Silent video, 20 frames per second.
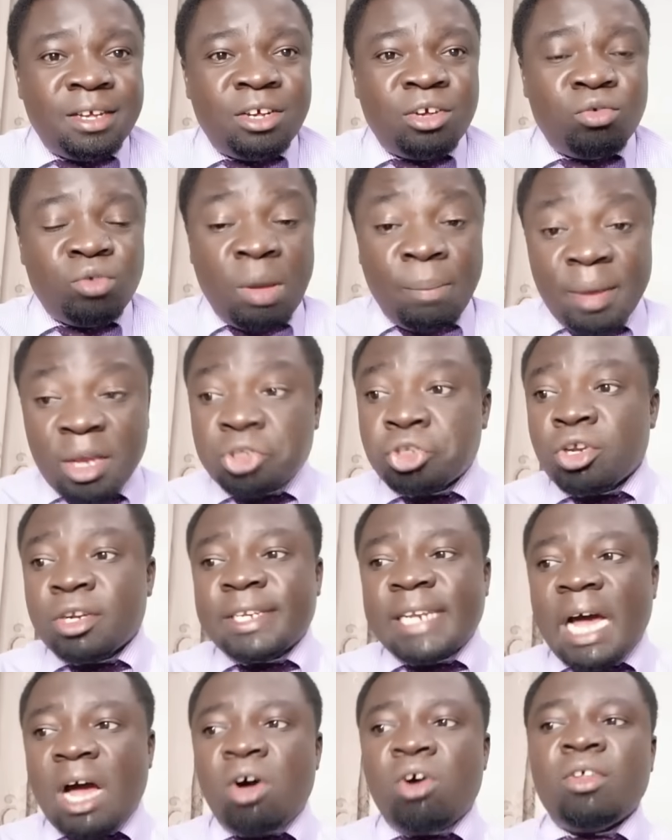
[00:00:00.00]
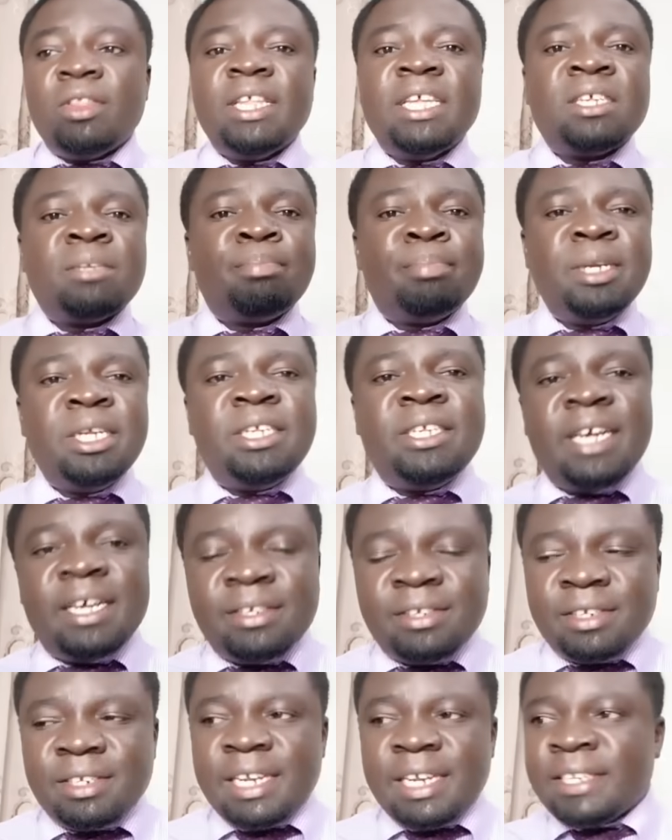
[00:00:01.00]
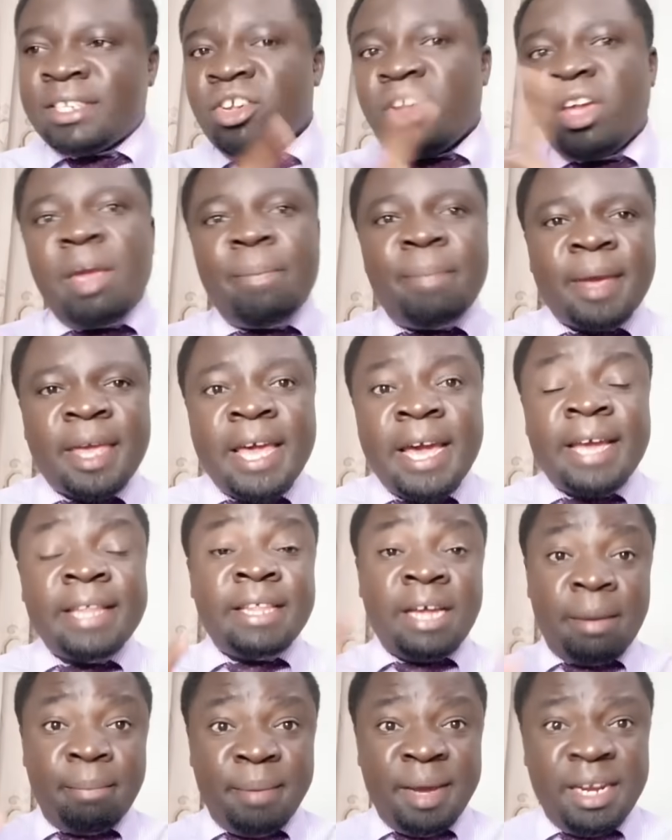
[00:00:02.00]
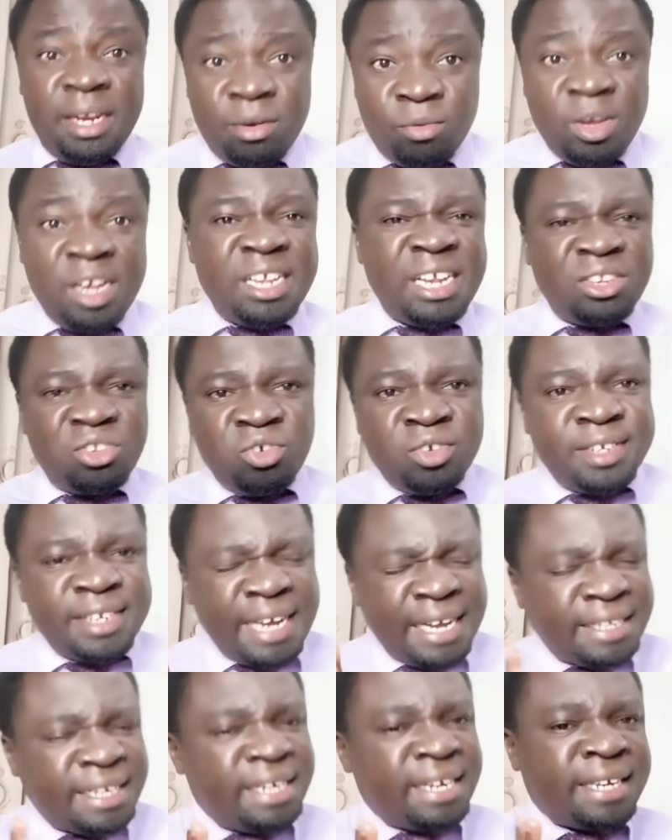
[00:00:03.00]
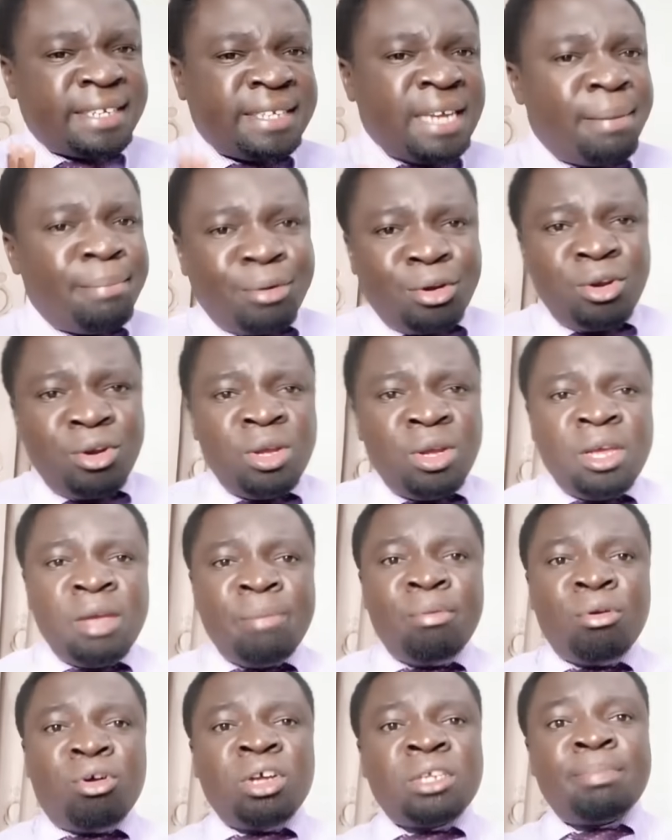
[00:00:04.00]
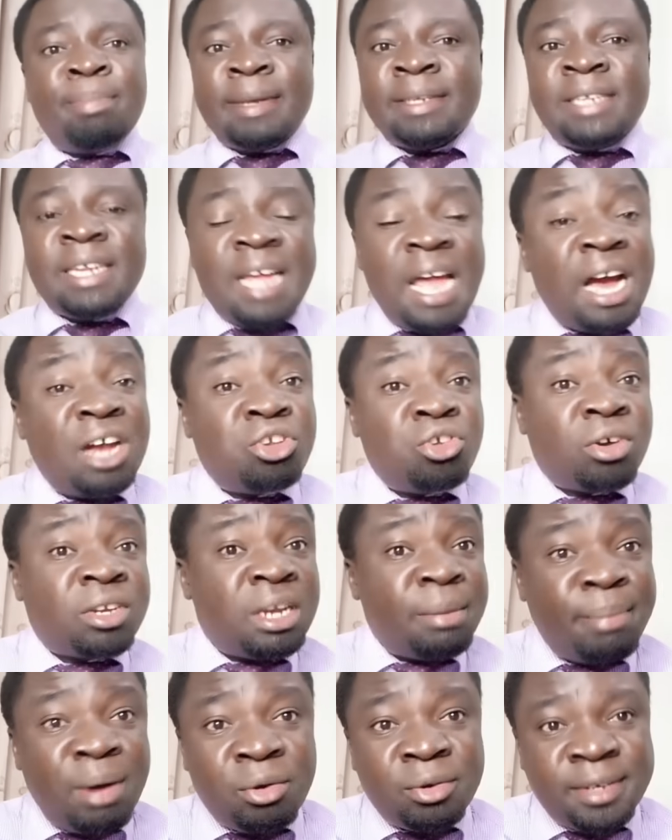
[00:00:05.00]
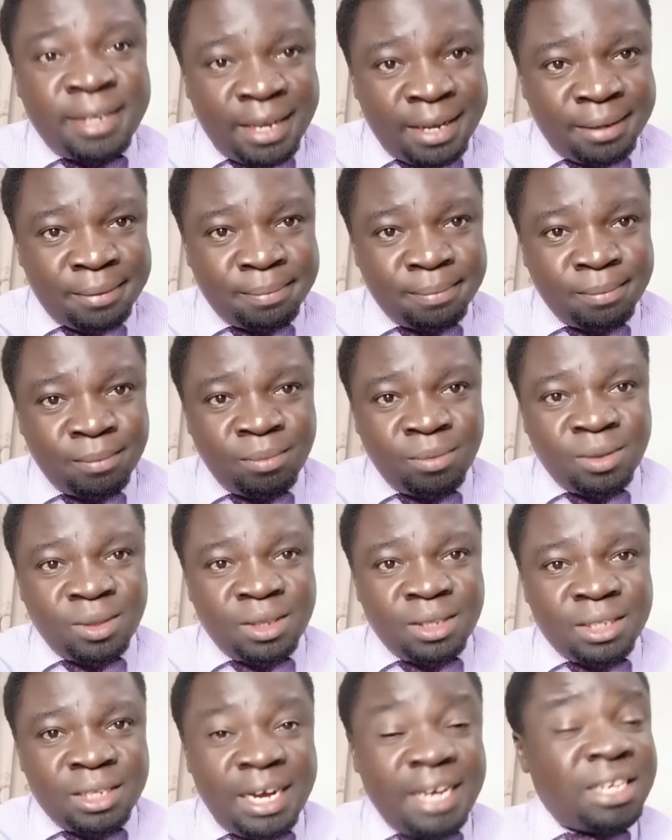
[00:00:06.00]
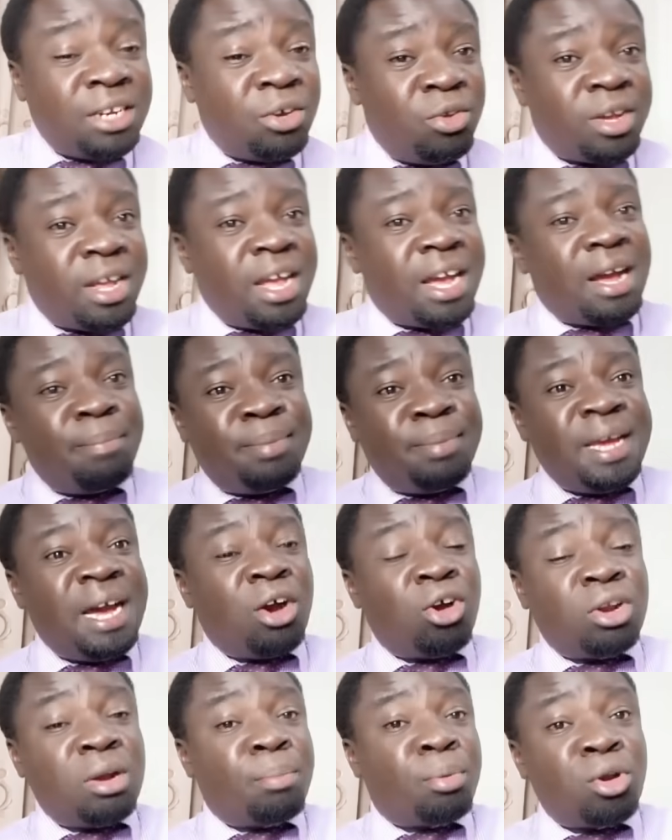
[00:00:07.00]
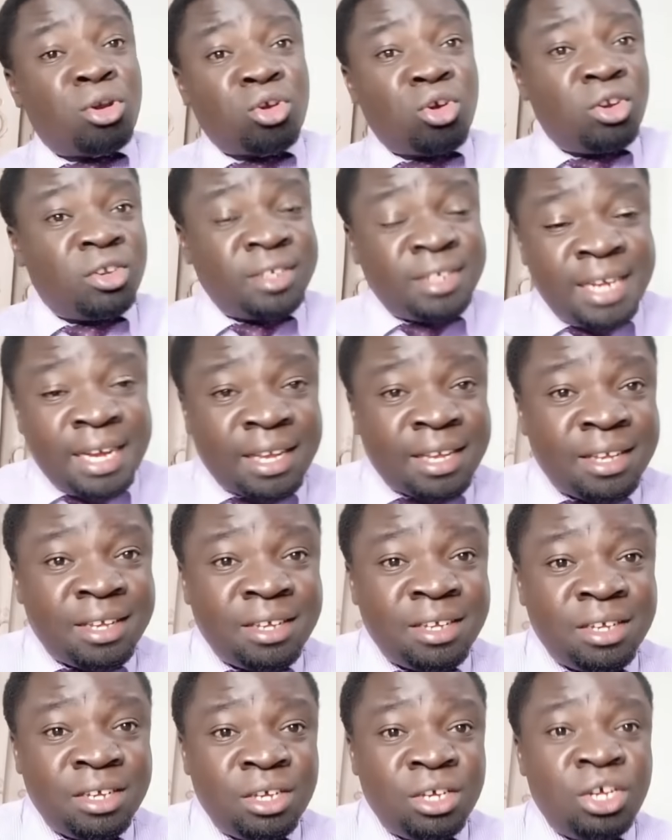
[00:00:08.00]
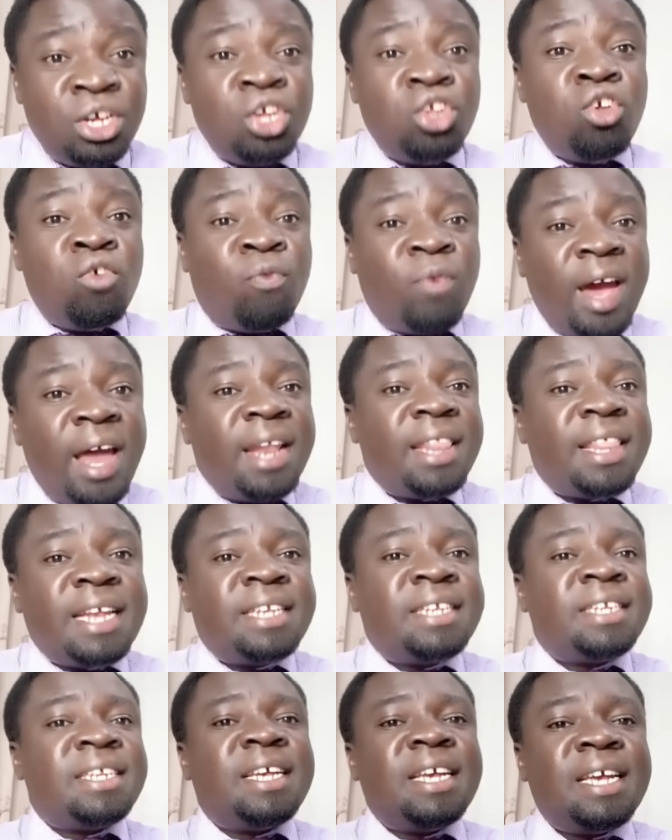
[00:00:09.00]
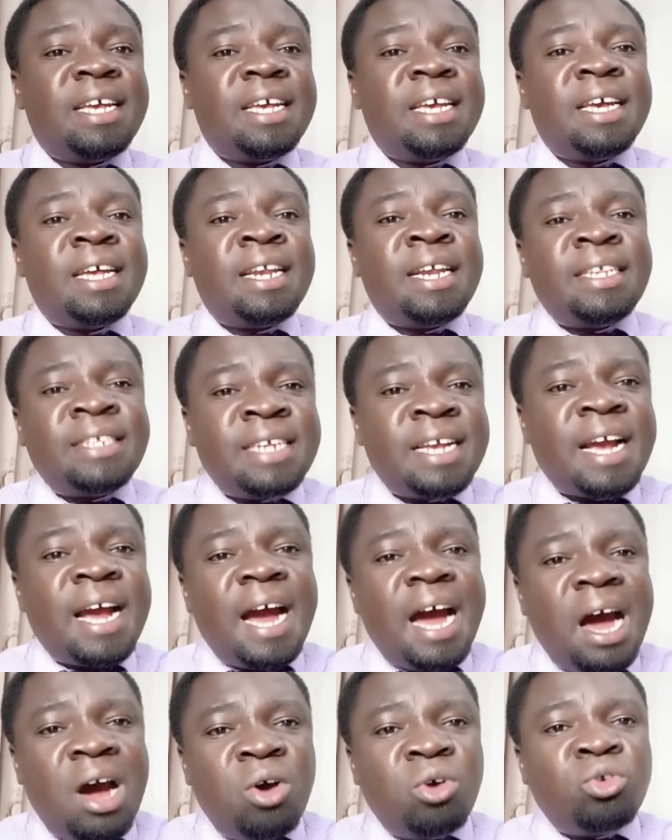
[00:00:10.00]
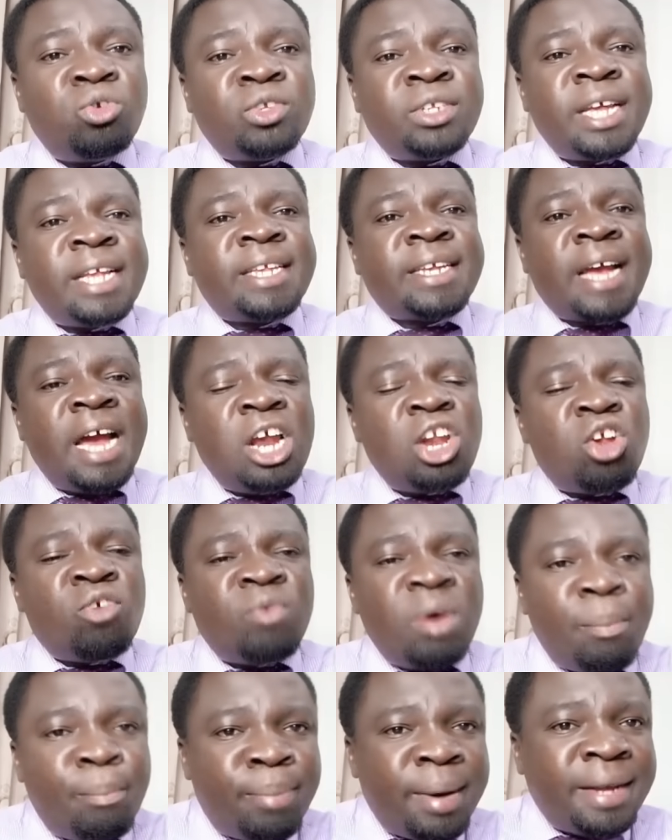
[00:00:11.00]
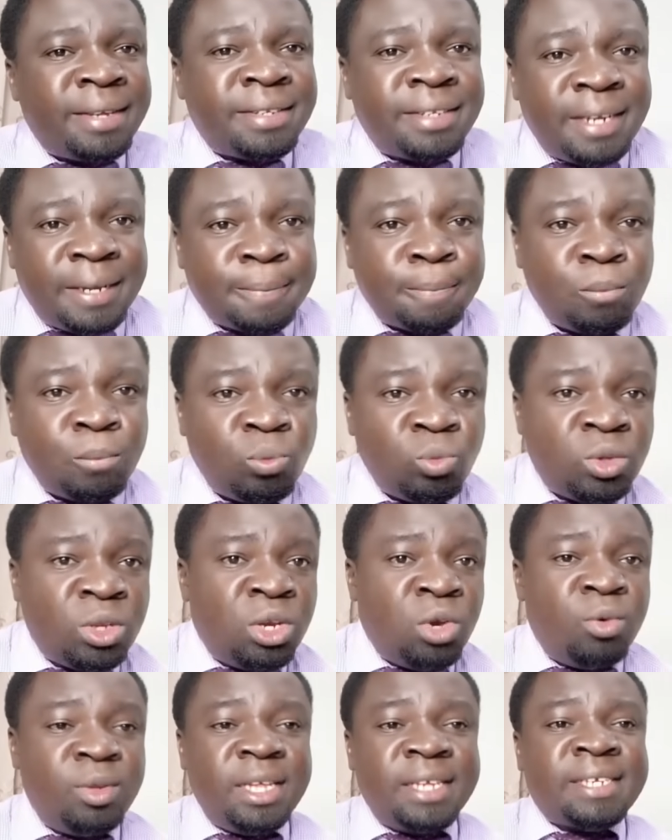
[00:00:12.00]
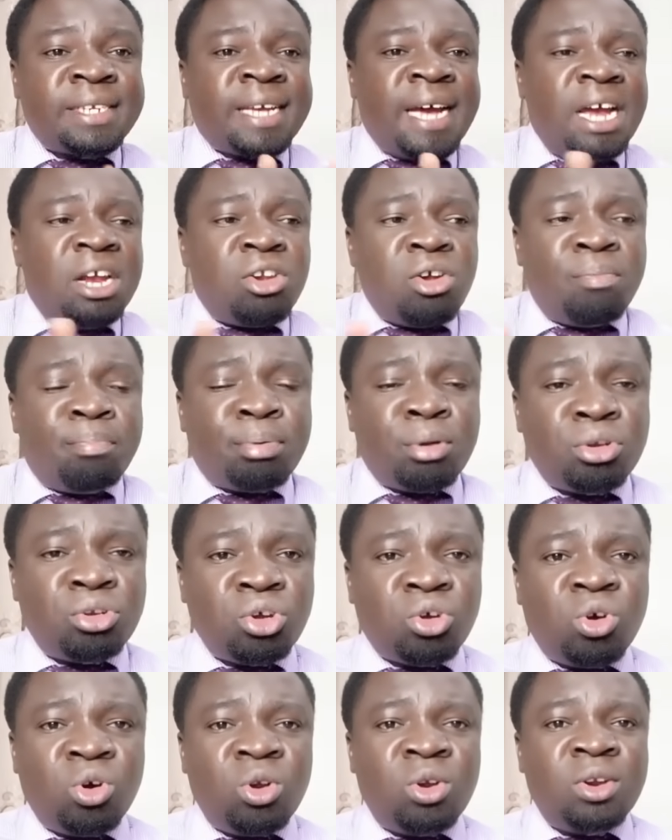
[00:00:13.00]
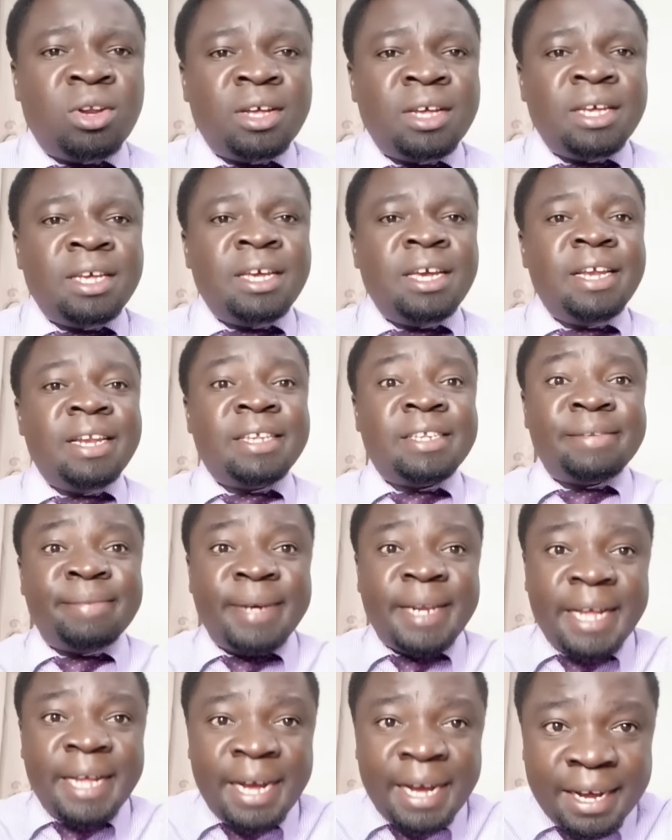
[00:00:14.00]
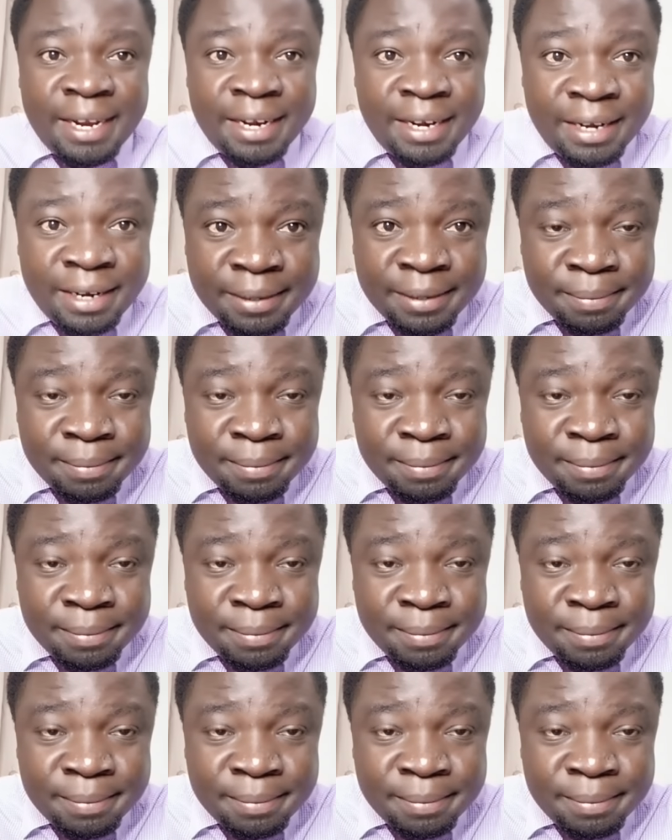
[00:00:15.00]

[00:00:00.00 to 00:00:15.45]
We are being told now these preachers, na sio yeye peke yake, there are many. We are just using as an example because Pst Nganga talked about her. Hata huyu Nganga pia hako na protocol zake. You find that reaching out to such kind of a pastor with this kind of protocol, it is very hard.